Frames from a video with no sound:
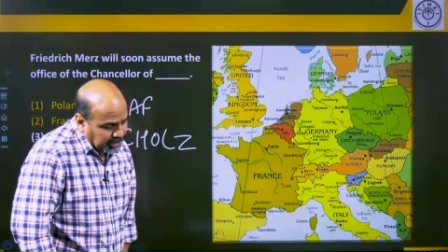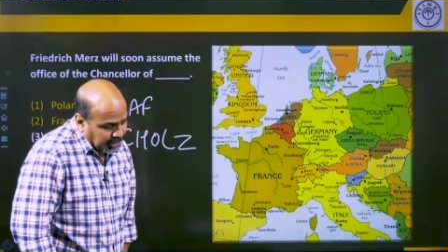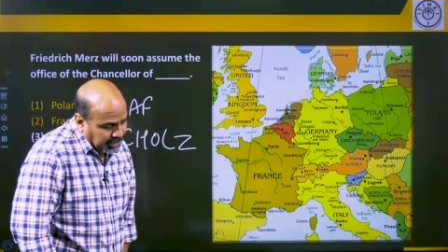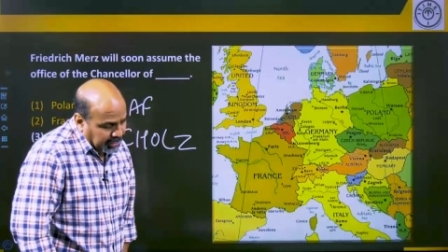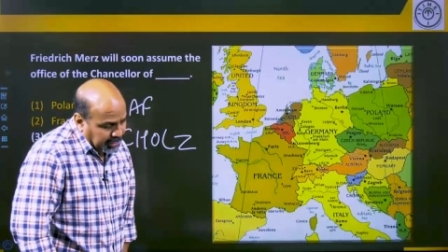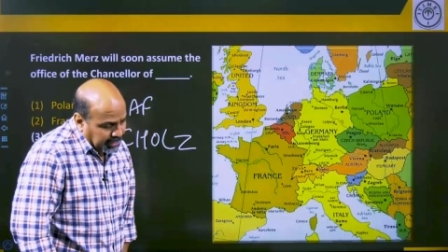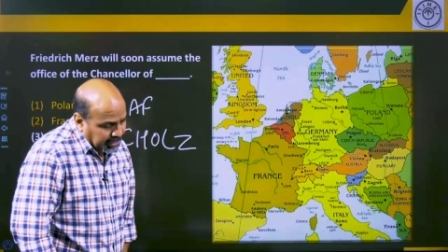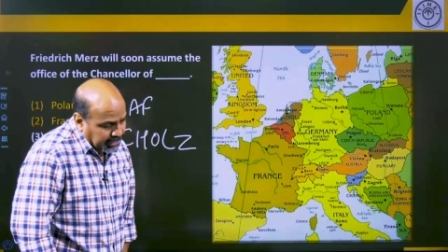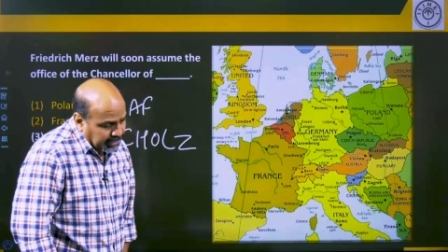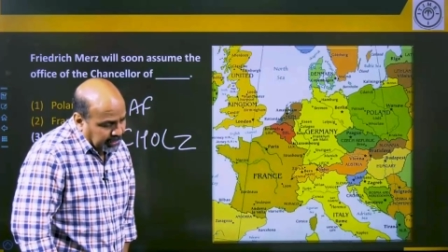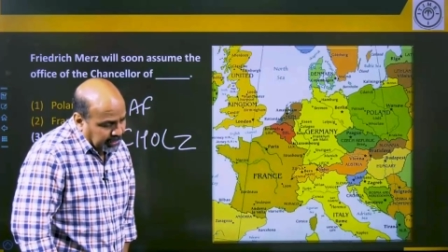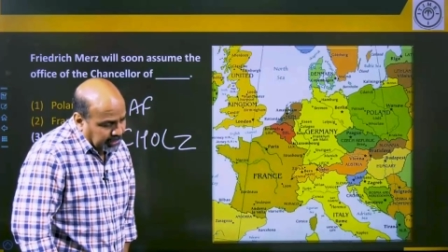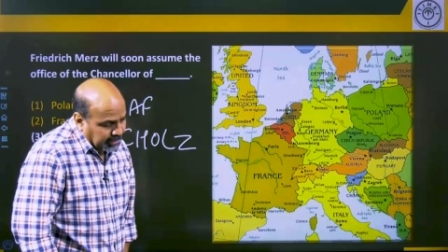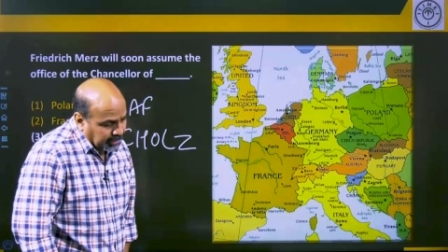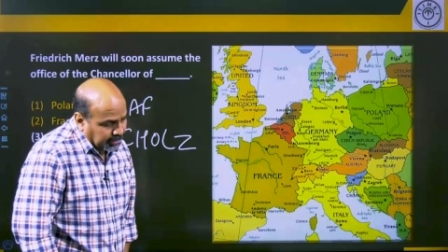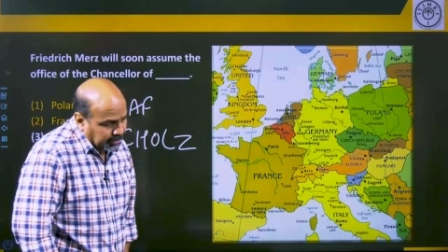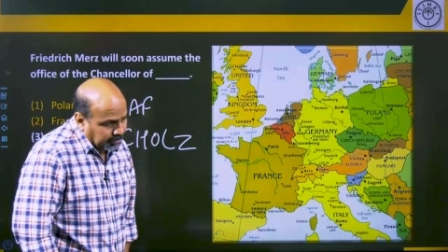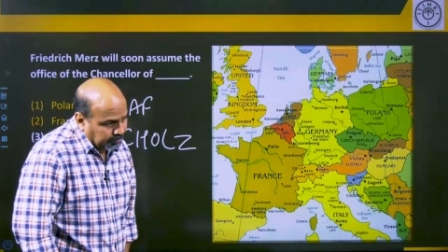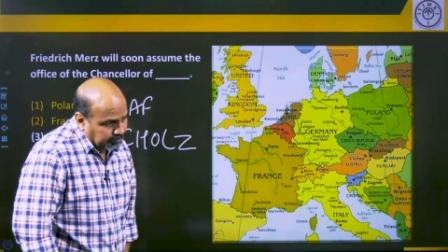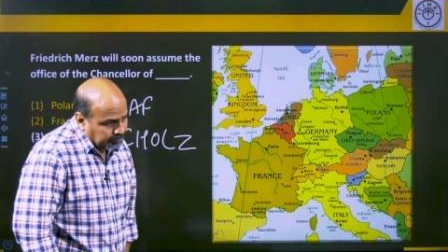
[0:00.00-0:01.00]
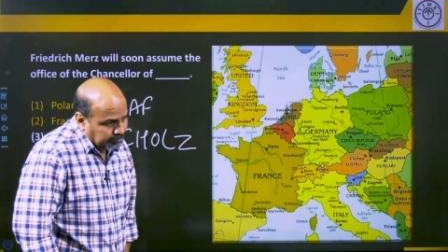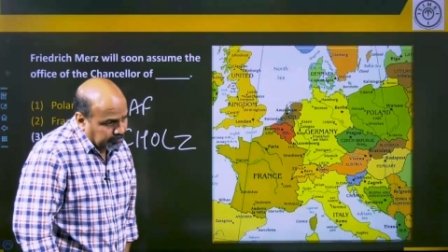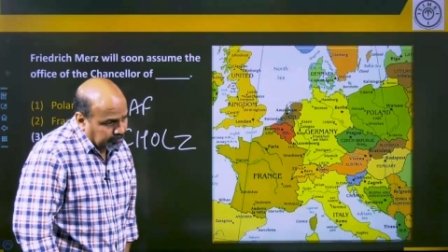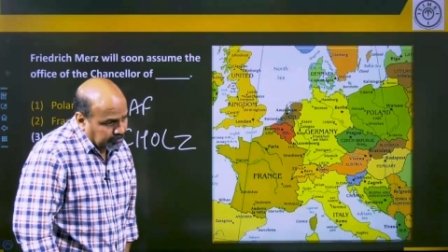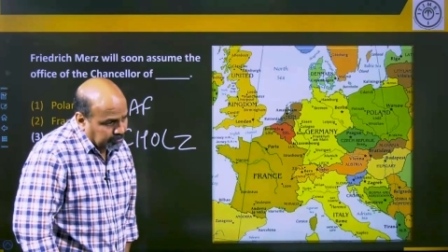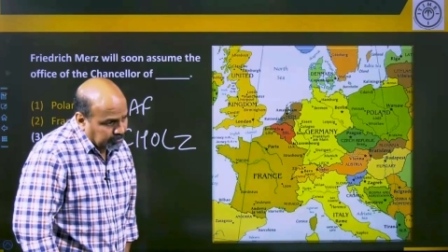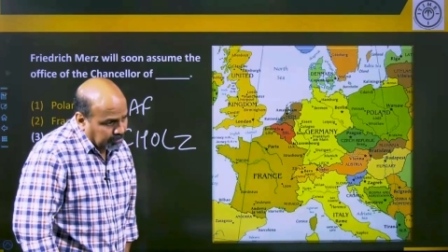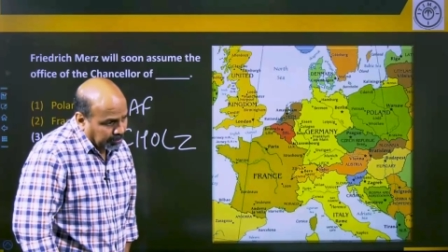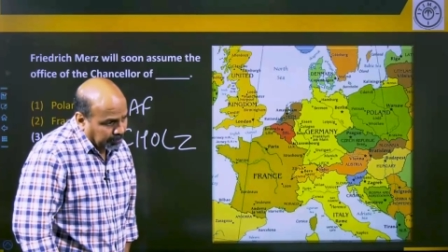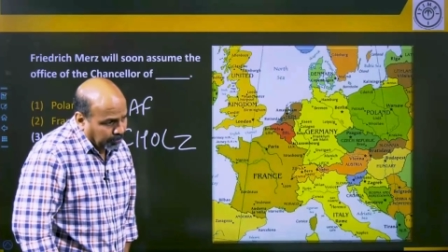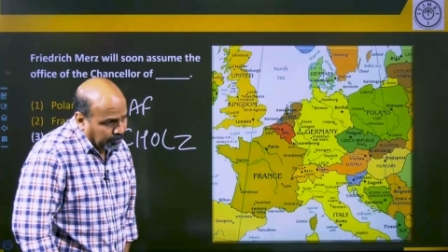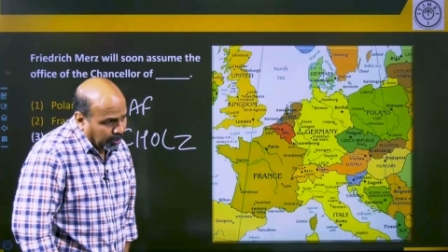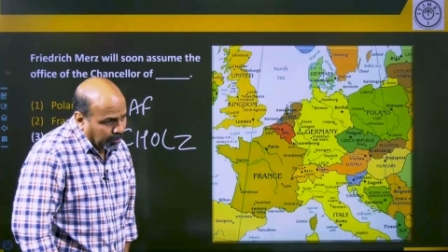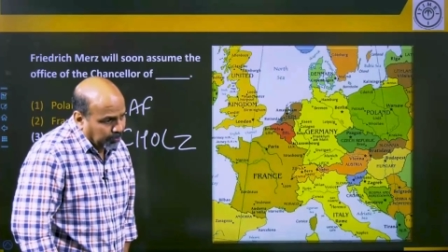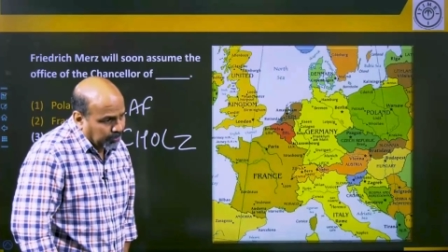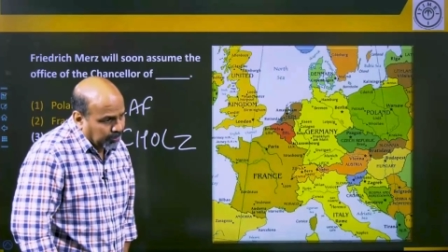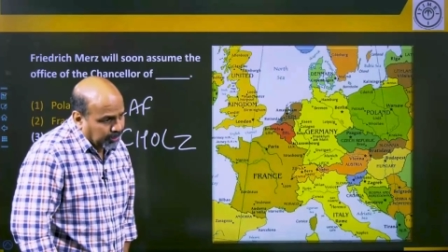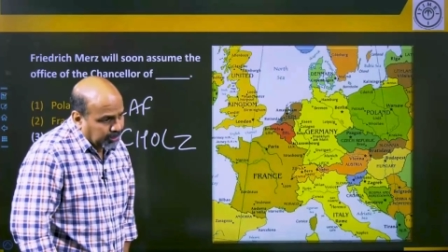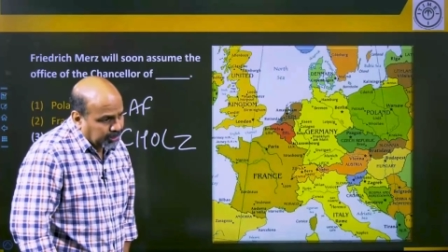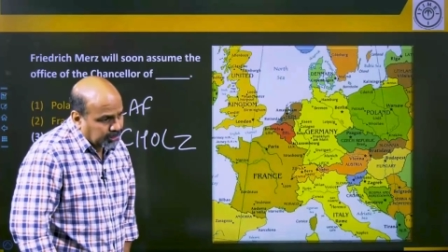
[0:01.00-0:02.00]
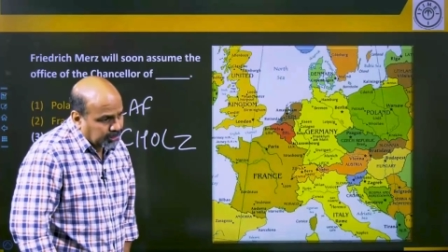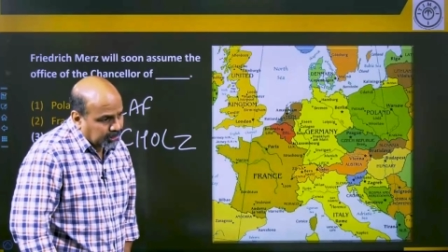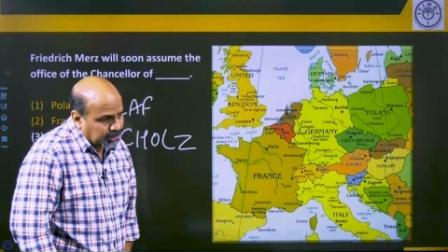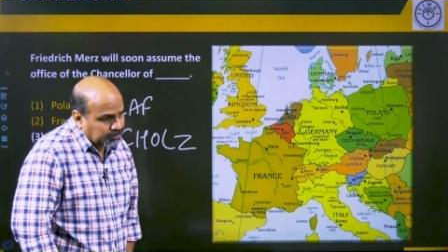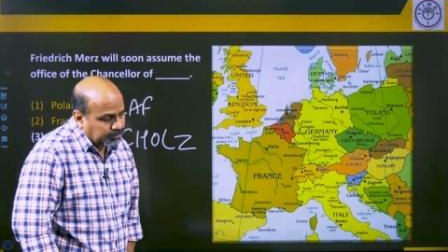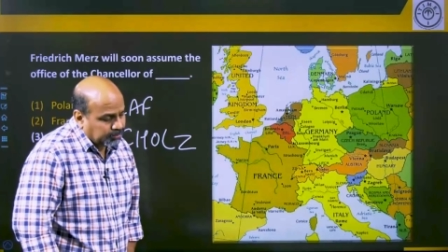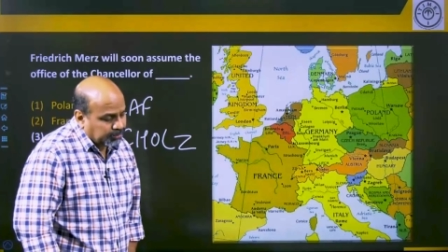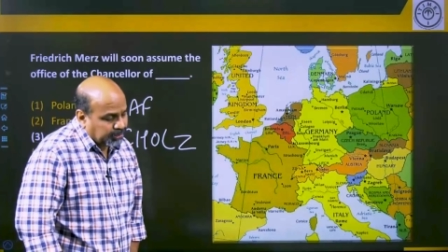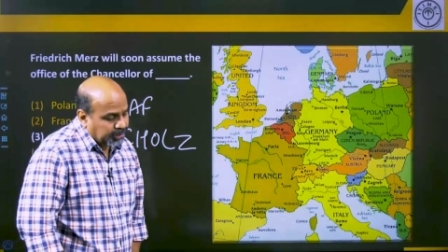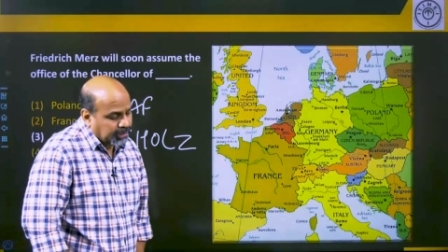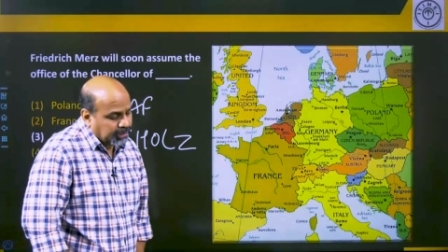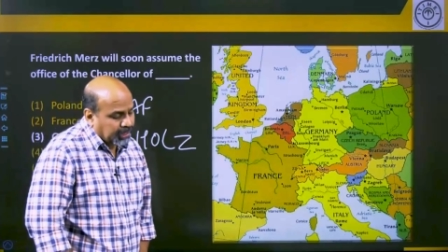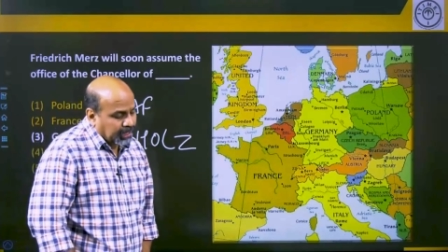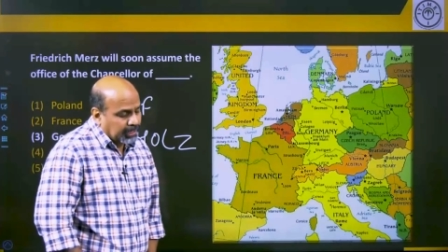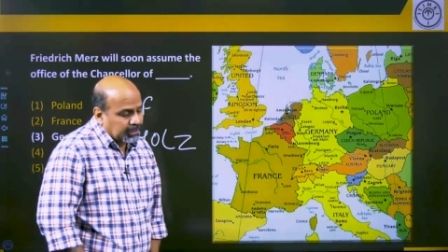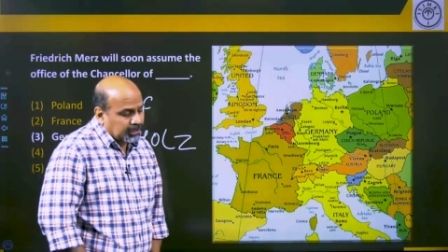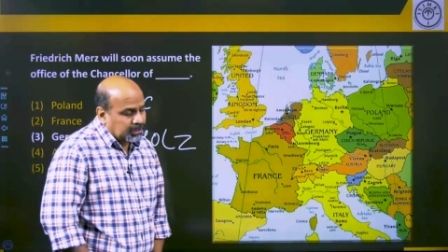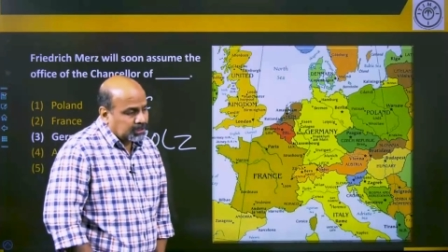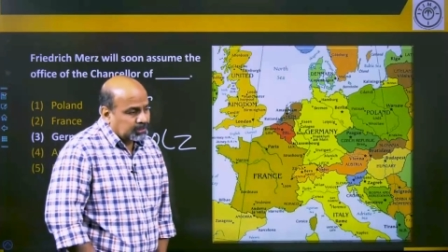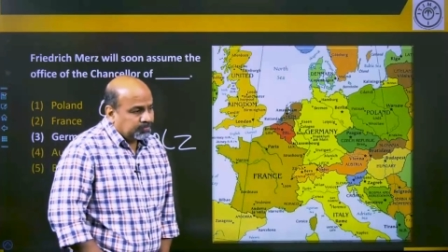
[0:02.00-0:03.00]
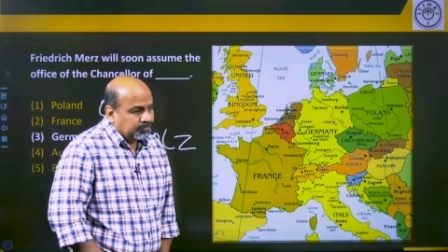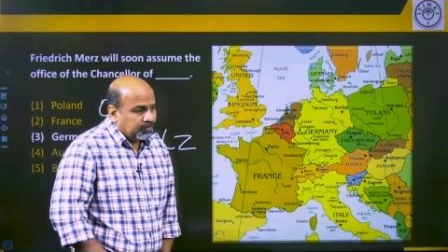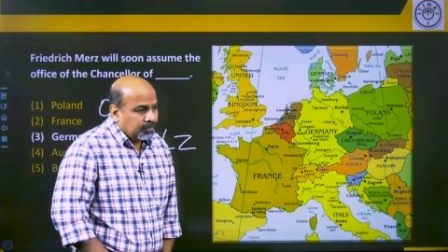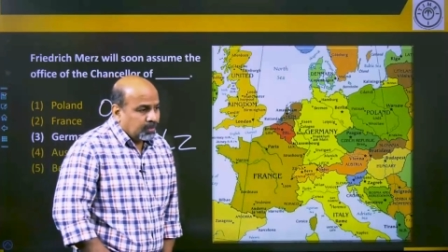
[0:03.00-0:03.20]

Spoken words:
and the population is pretty large.